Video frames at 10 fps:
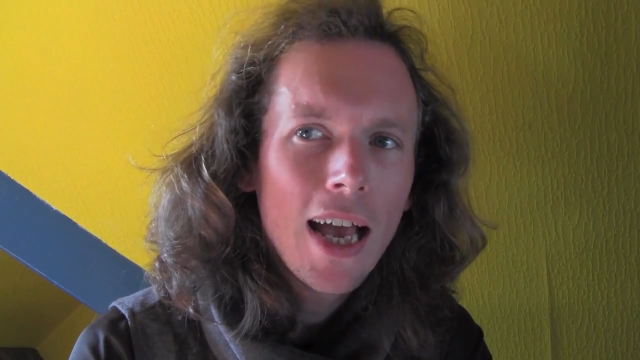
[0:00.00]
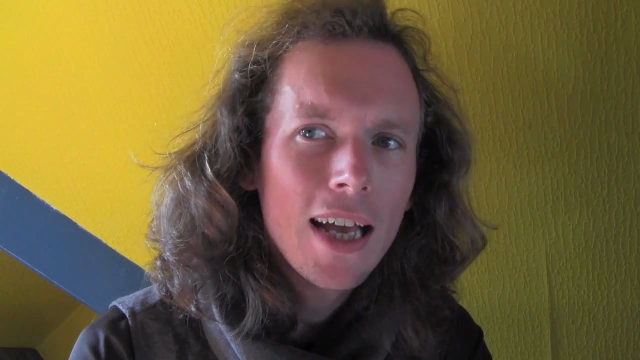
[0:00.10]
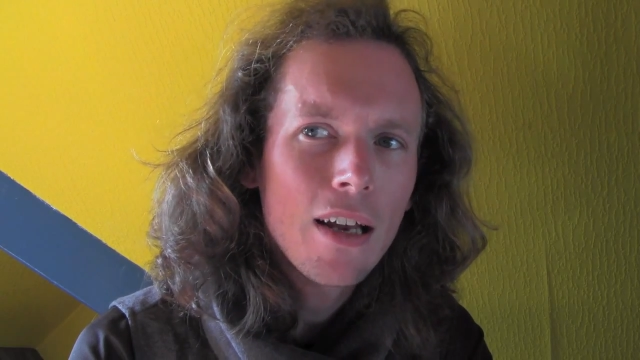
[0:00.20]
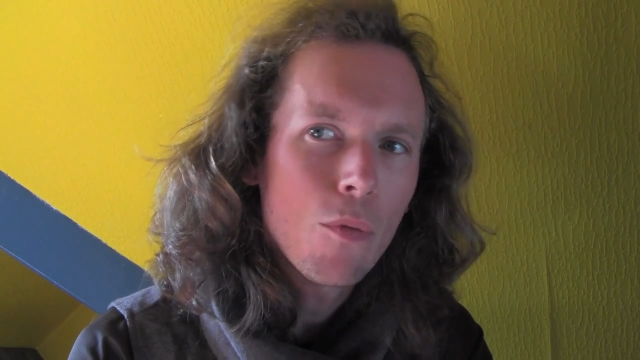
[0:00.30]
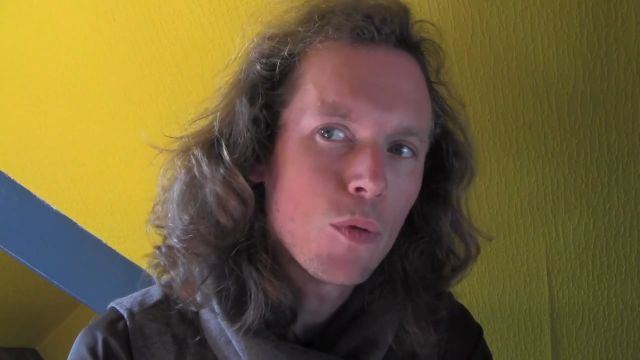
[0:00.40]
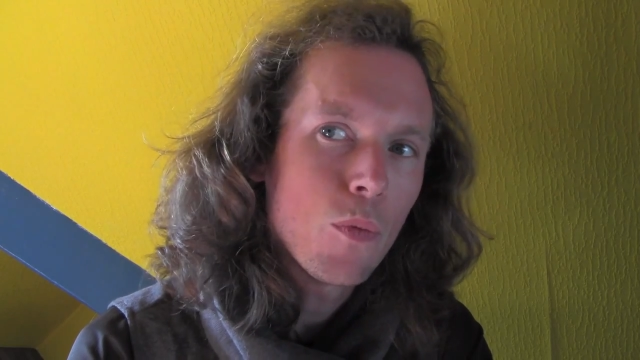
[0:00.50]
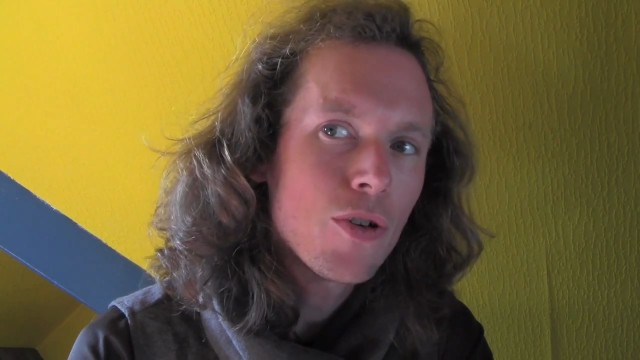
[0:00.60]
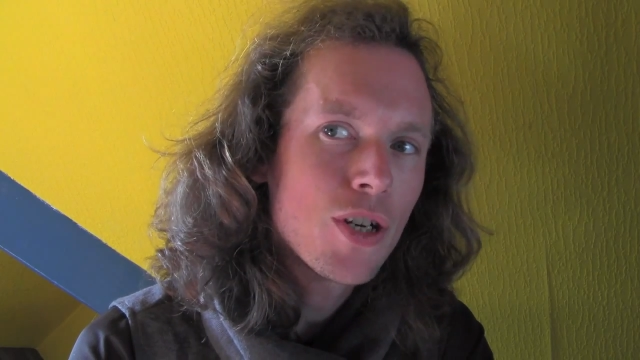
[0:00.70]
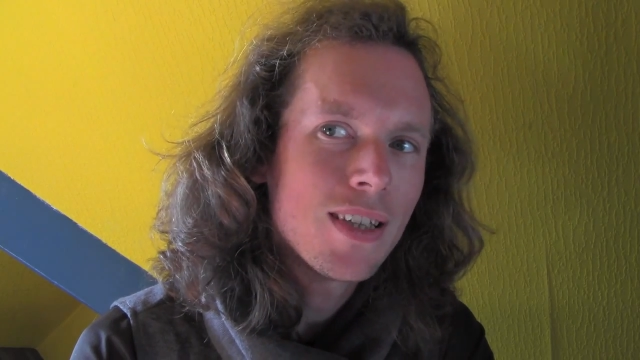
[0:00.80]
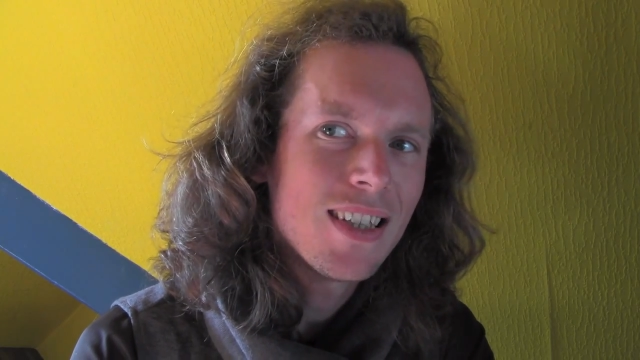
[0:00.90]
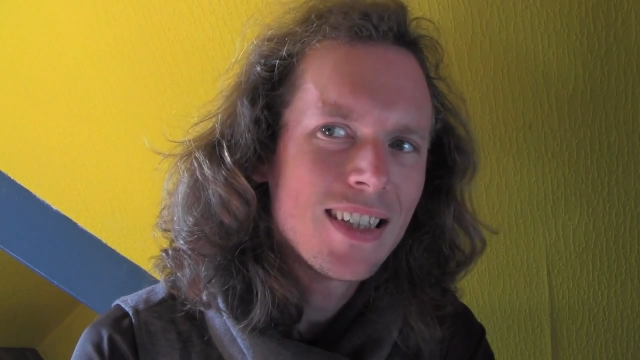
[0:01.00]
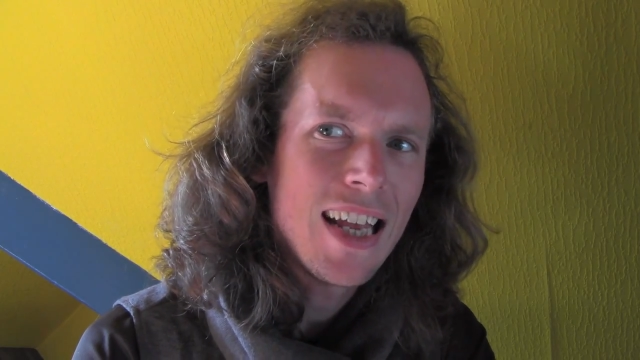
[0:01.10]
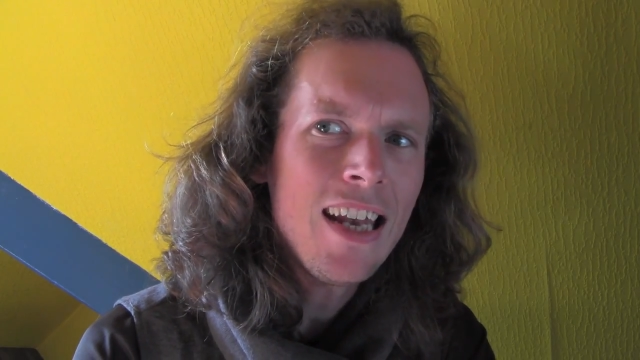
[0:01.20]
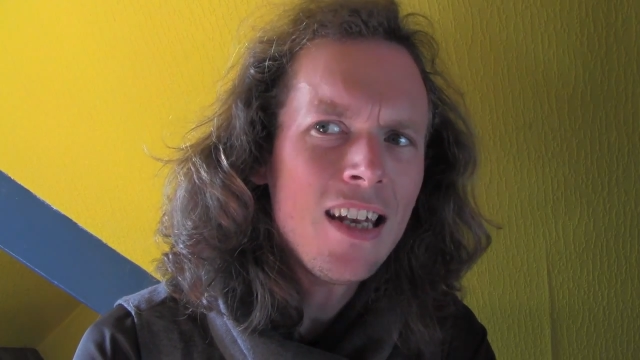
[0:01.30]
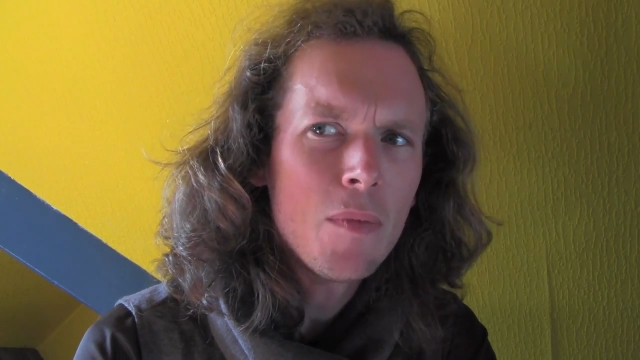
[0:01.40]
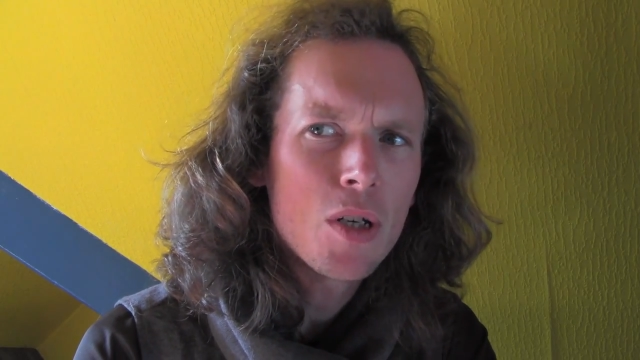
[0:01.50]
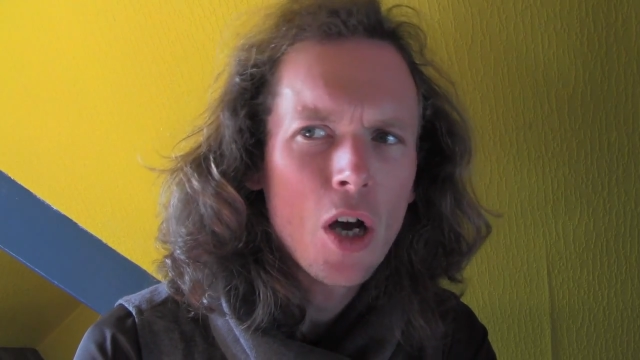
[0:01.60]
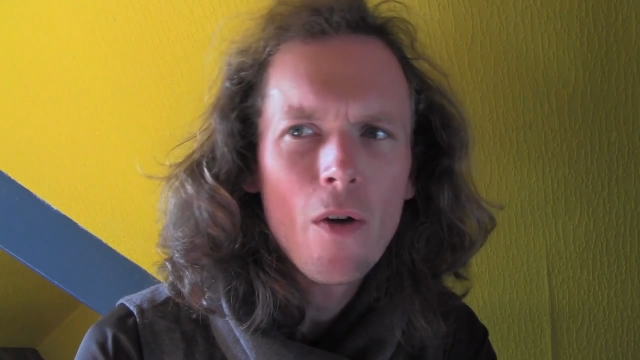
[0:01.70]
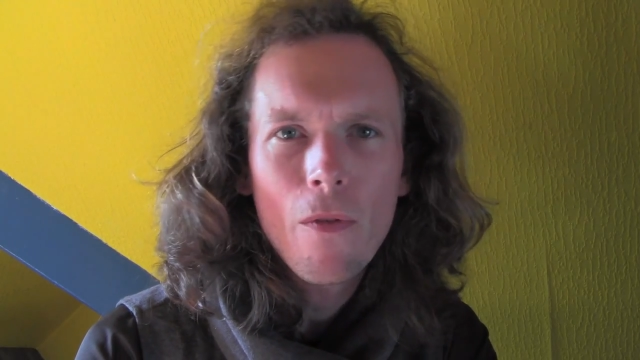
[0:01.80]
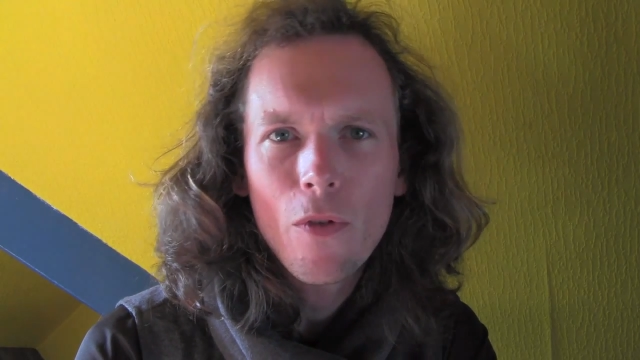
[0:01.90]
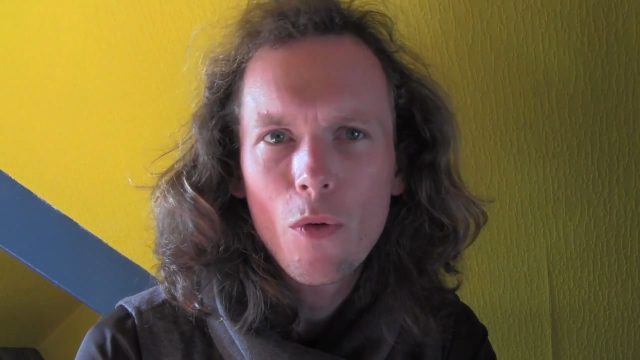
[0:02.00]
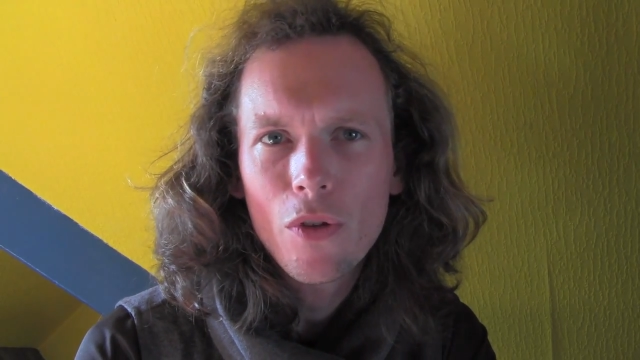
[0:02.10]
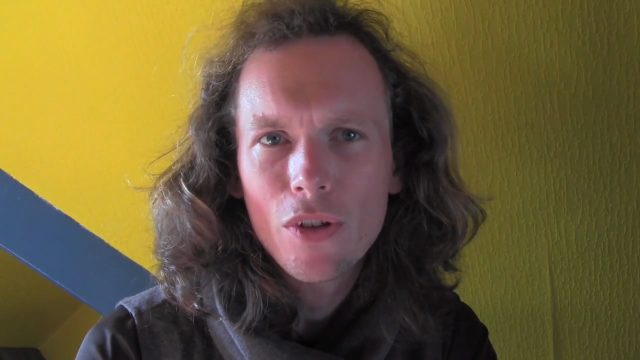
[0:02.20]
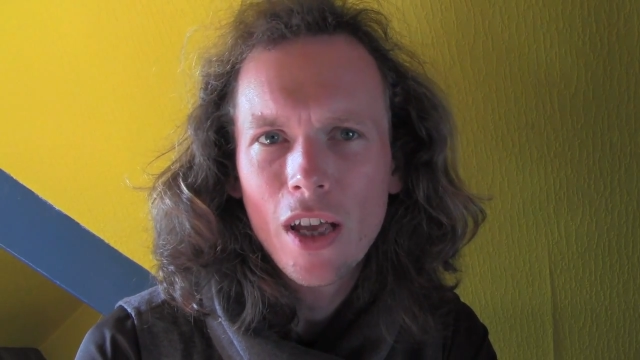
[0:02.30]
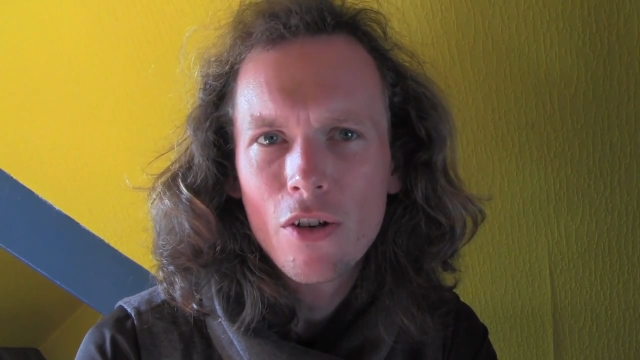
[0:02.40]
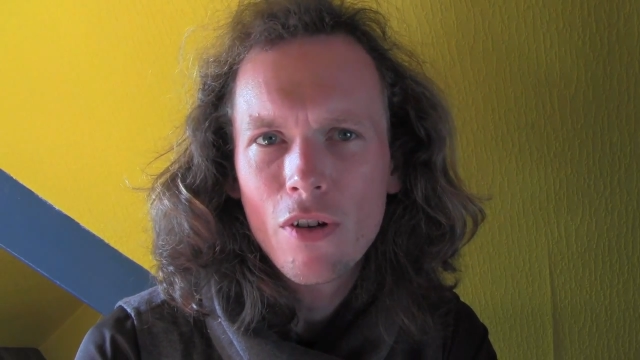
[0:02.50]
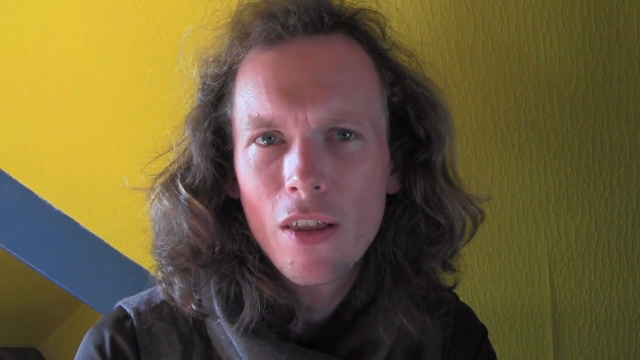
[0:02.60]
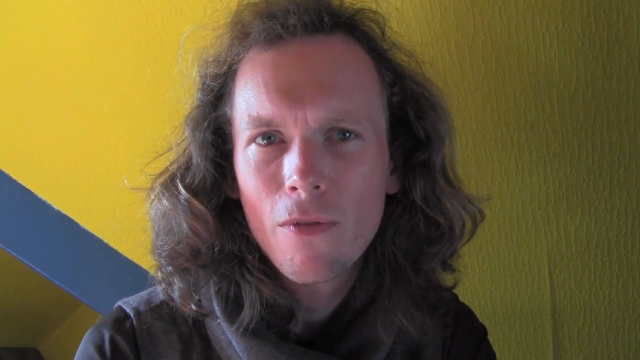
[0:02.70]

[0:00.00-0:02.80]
and it was watching this intimate overview of the century